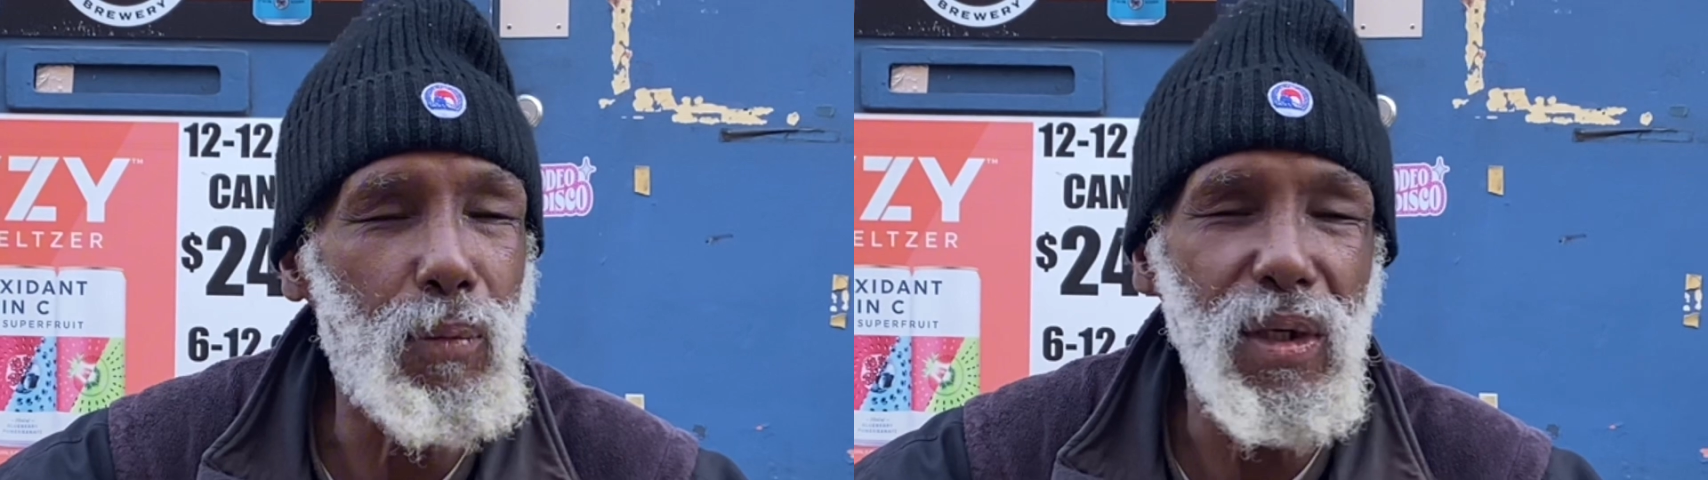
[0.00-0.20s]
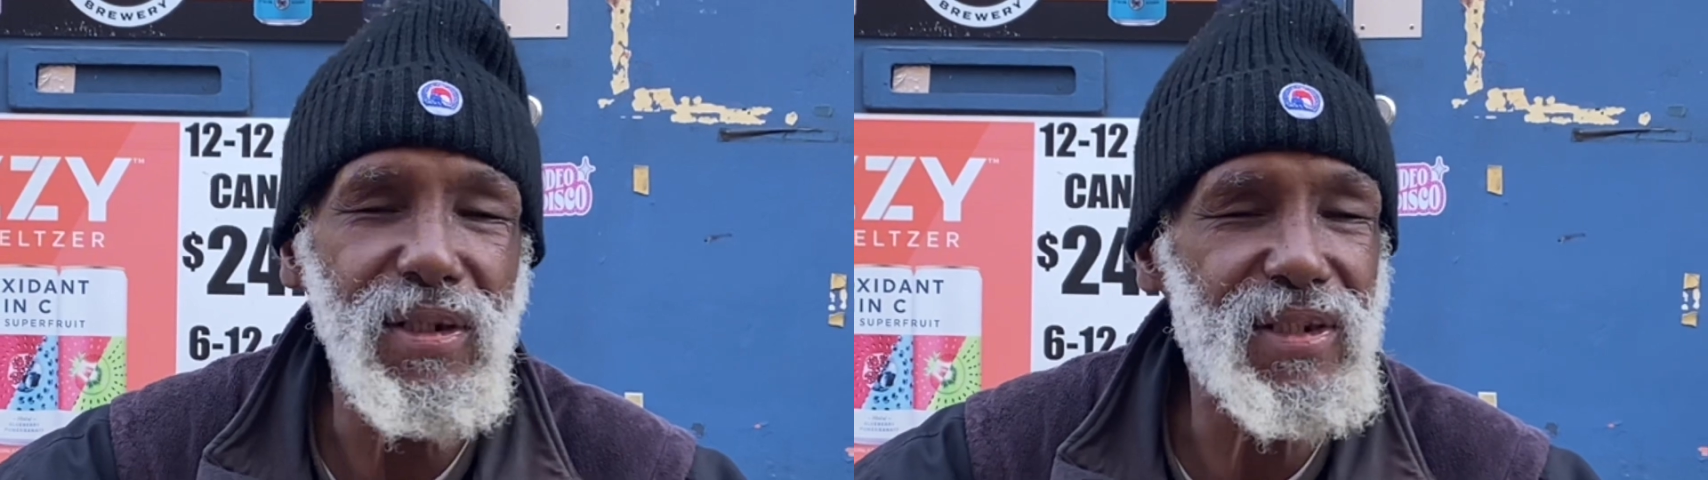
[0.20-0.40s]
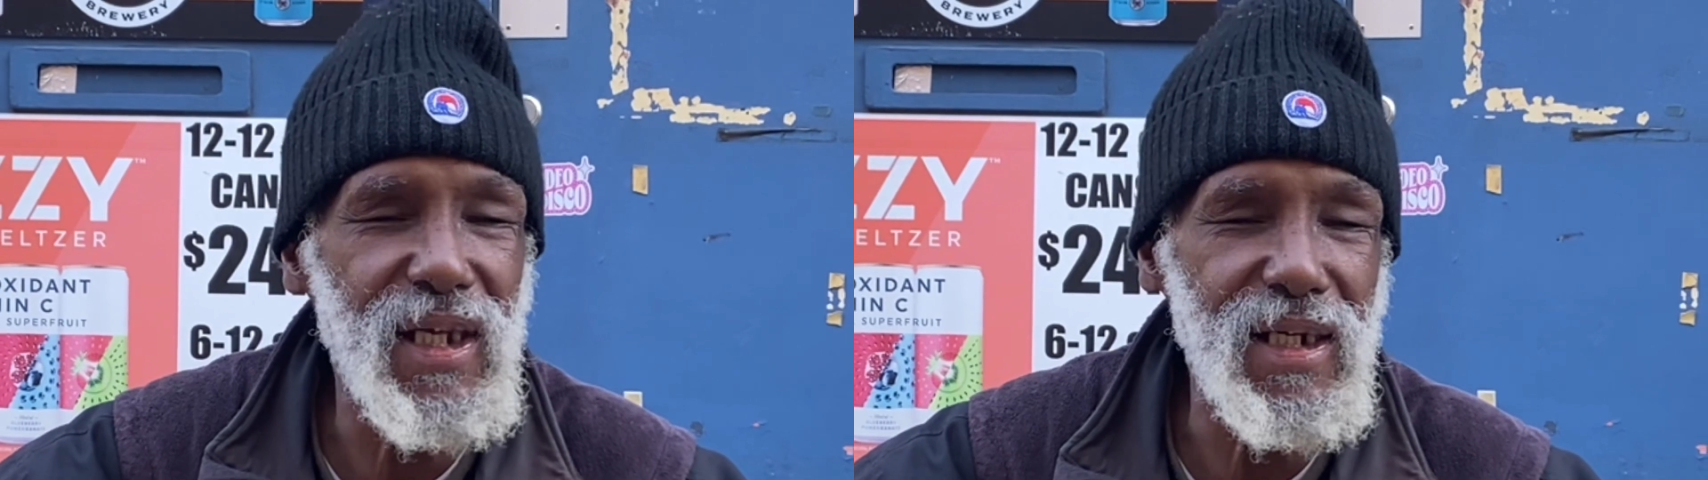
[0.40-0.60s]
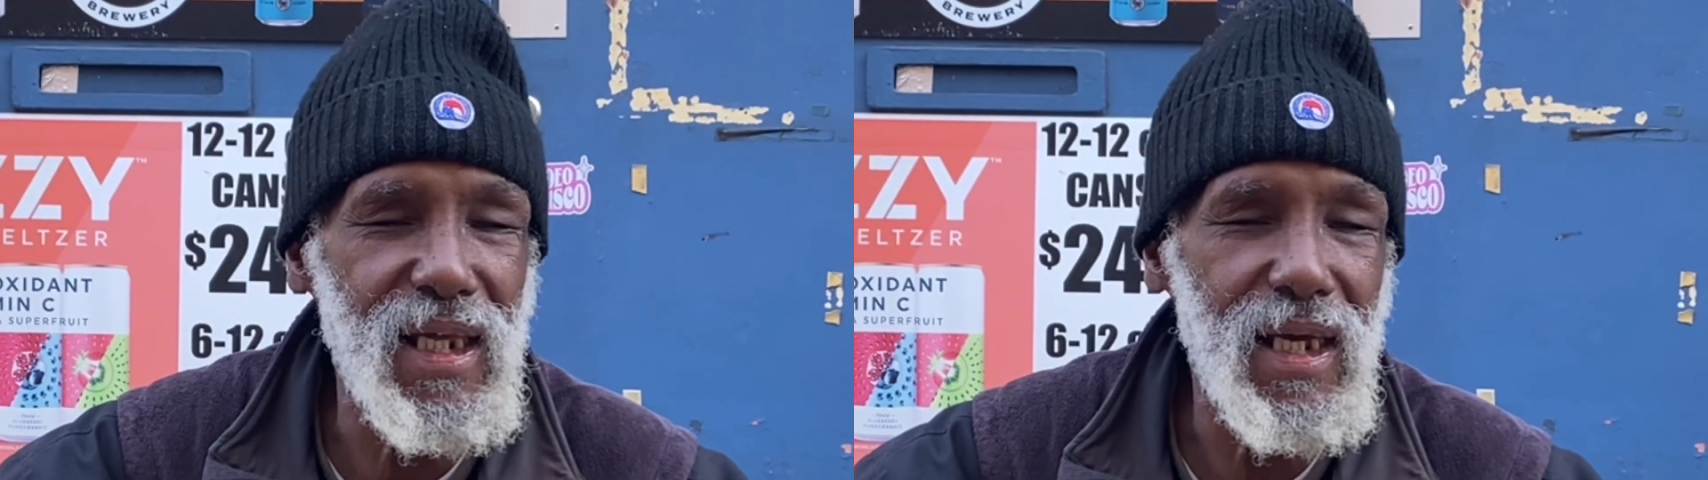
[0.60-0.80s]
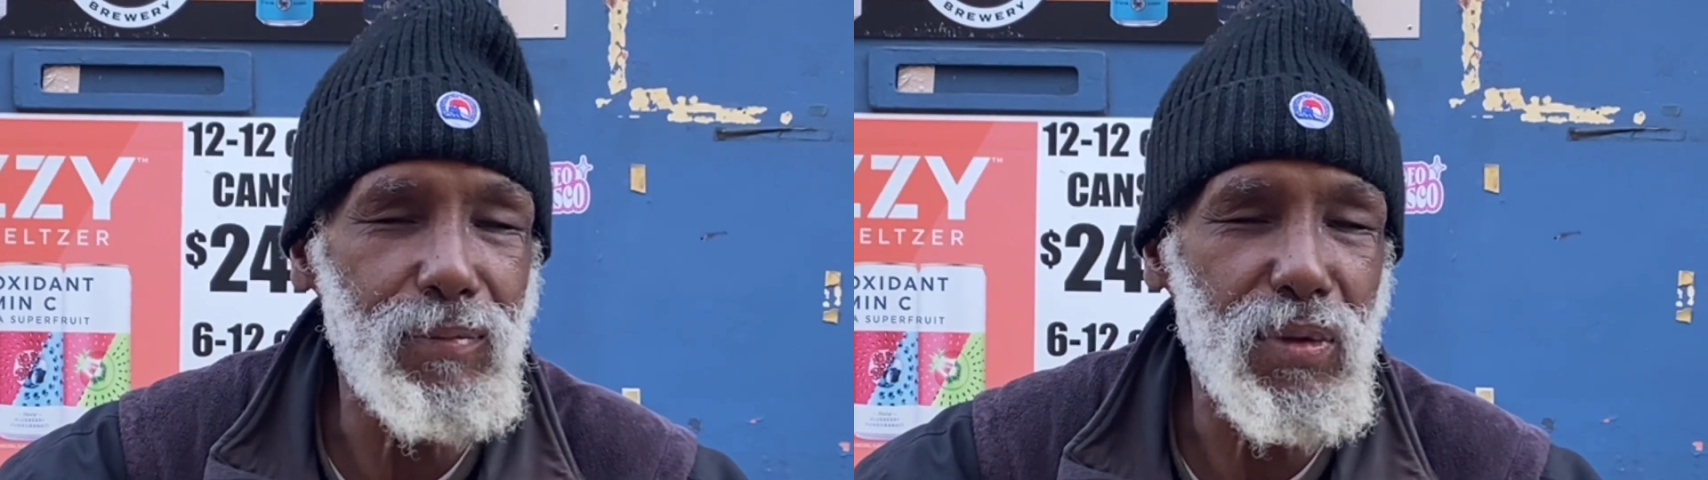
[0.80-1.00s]
wouldn't say
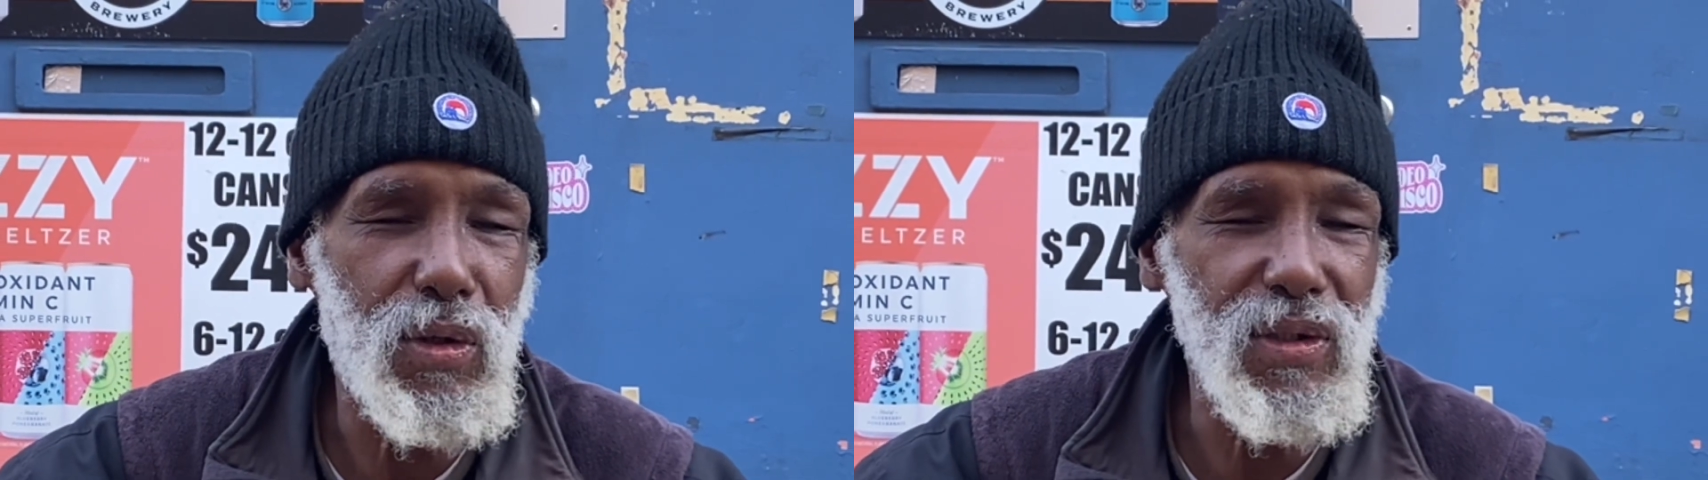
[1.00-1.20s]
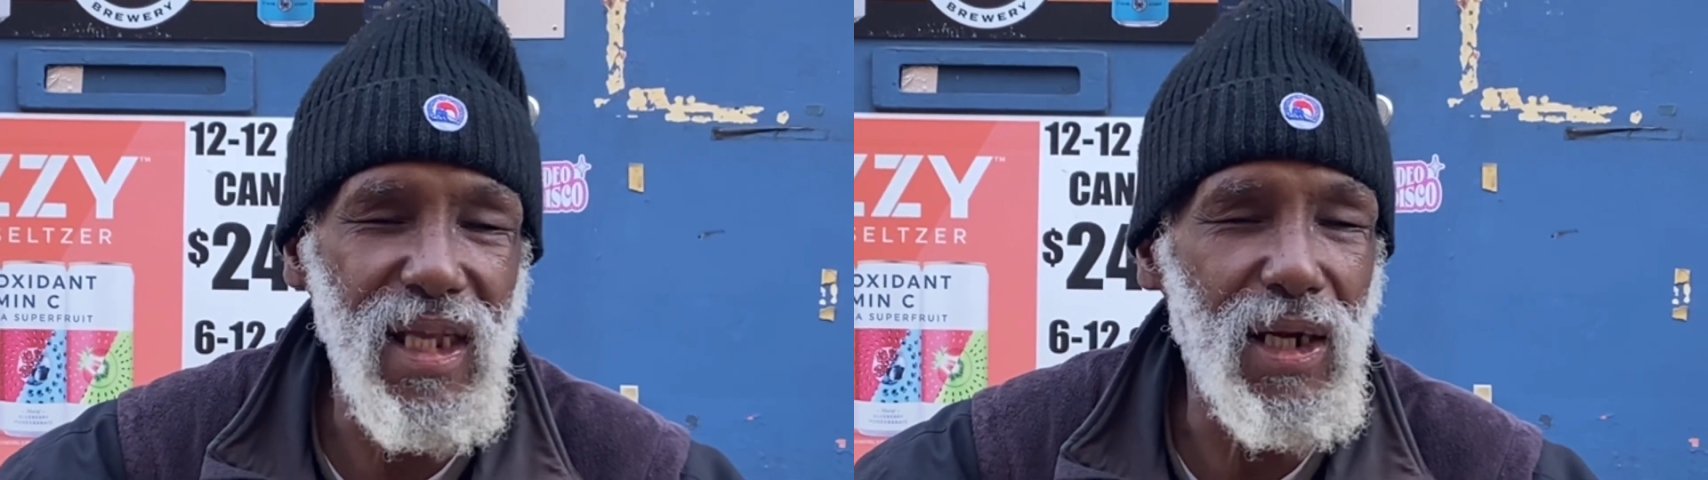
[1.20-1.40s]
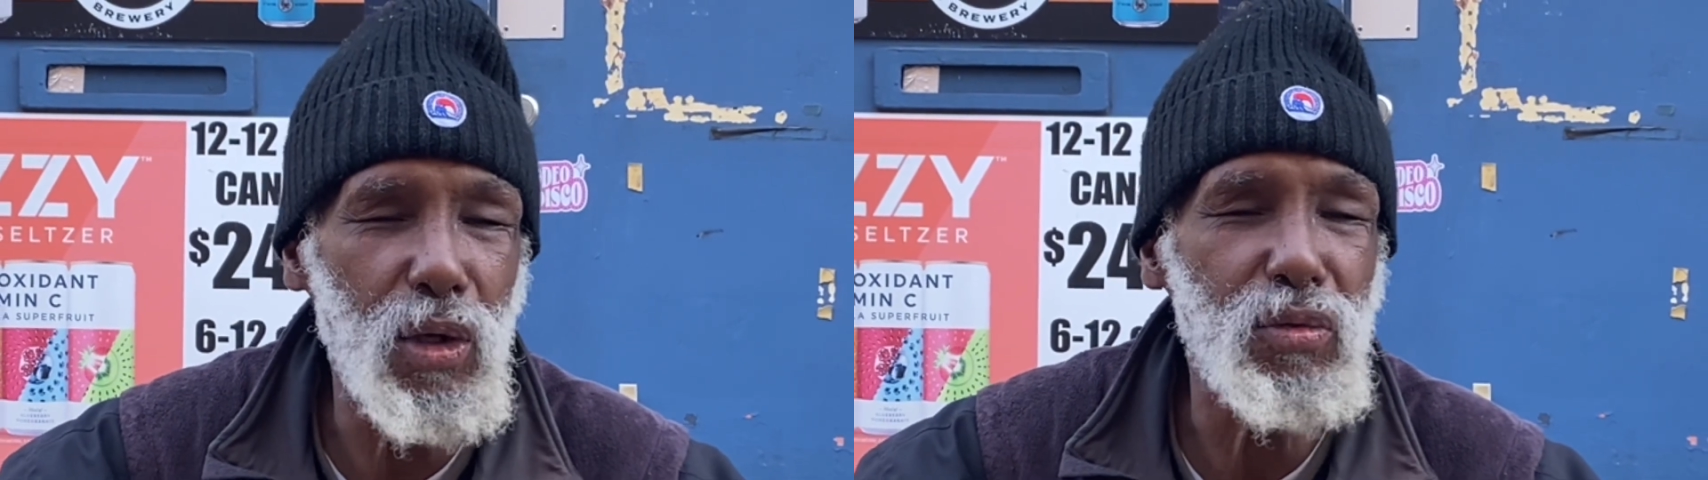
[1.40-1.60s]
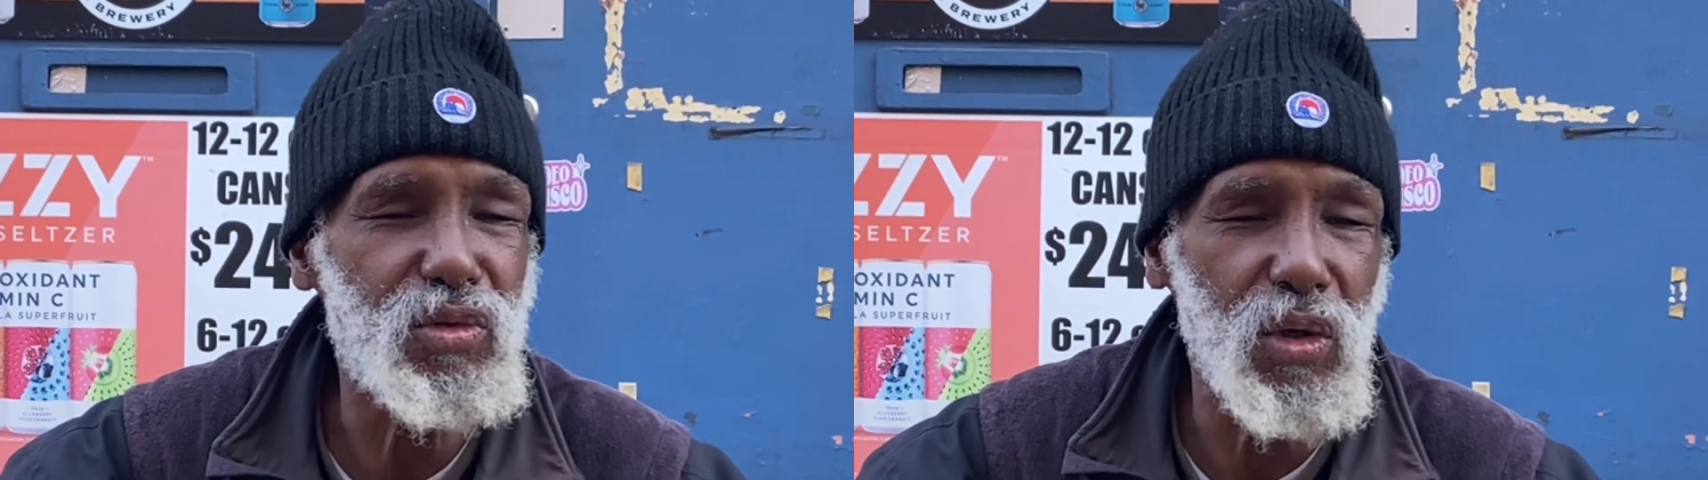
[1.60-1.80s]
that because I don't